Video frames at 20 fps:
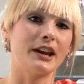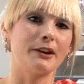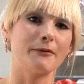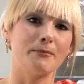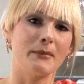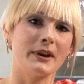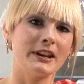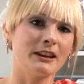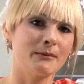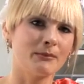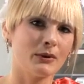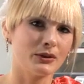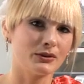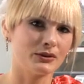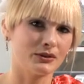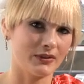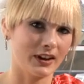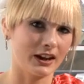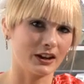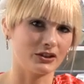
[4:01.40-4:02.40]
have many
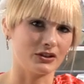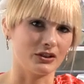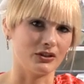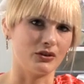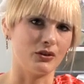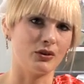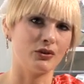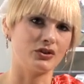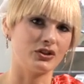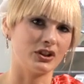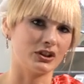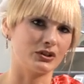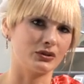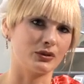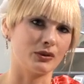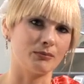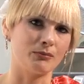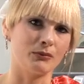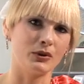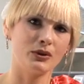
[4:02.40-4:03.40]
modes of action, not just
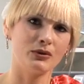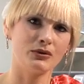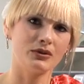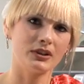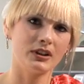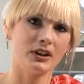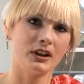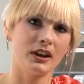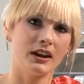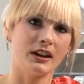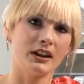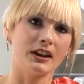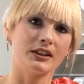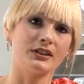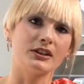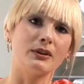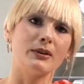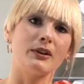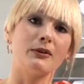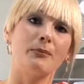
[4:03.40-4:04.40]
on mood,
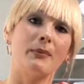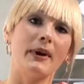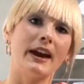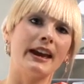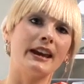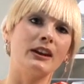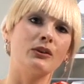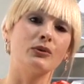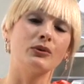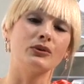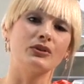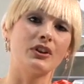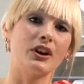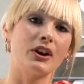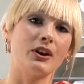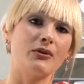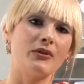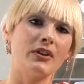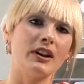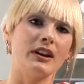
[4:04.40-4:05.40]
so if pain or
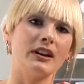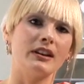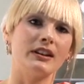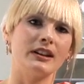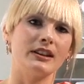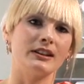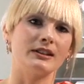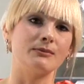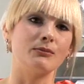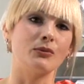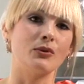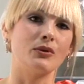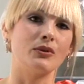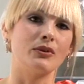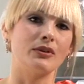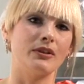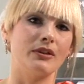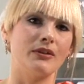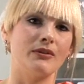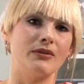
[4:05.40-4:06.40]
diarrhea is
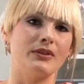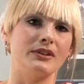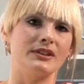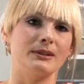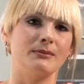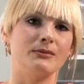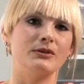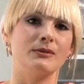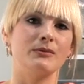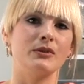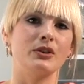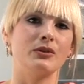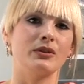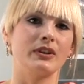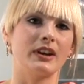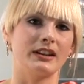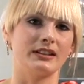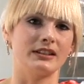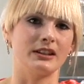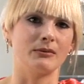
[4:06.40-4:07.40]
more of the symptom that you're
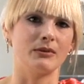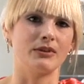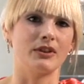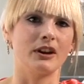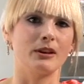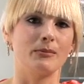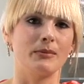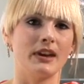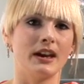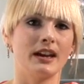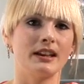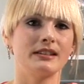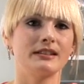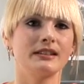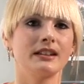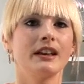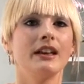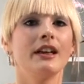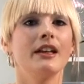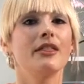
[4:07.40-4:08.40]
getting with
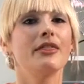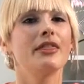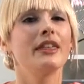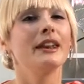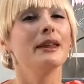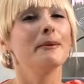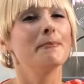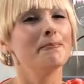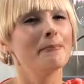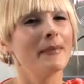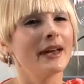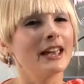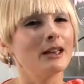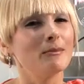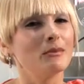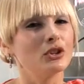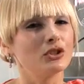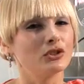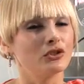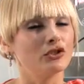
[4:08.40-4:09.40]
IBS, then it may
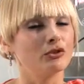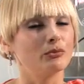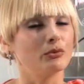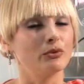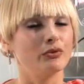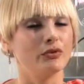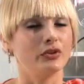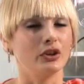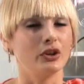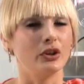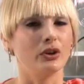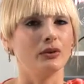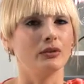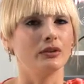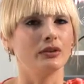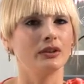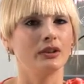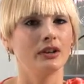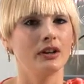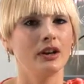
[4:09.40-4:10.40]
be suitable for
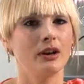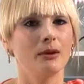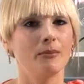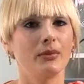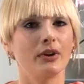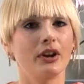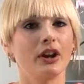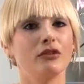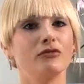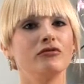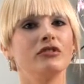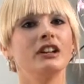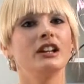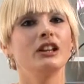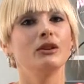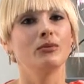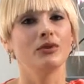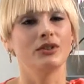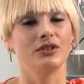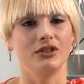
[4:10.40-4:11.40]
you. But I
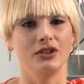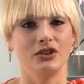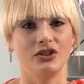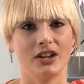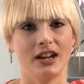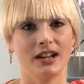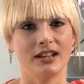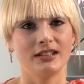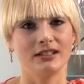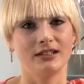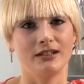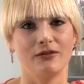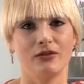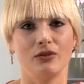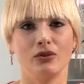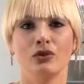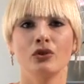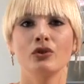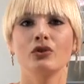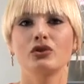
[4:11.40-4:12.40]
really would suggest, if
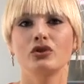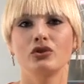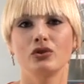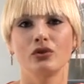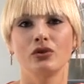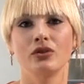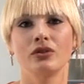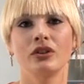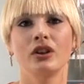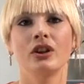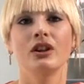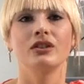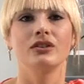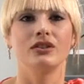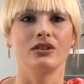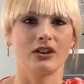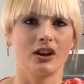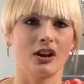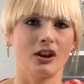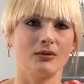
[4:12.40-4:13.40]
you're not sure,
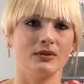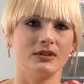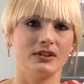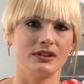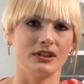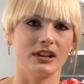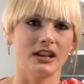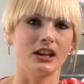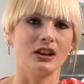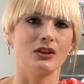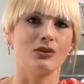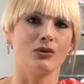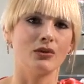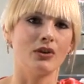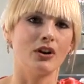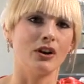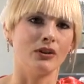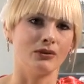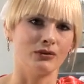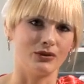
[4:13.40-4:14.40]
to go and see
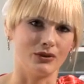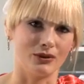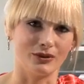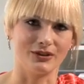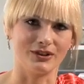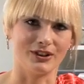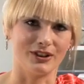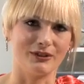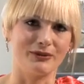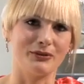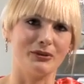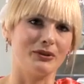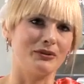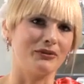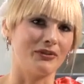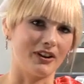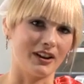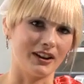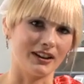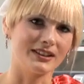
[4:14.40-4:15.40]
your own doctor for
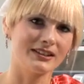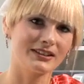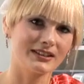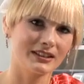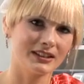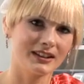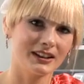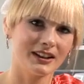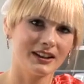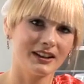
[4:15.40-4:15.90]
advice.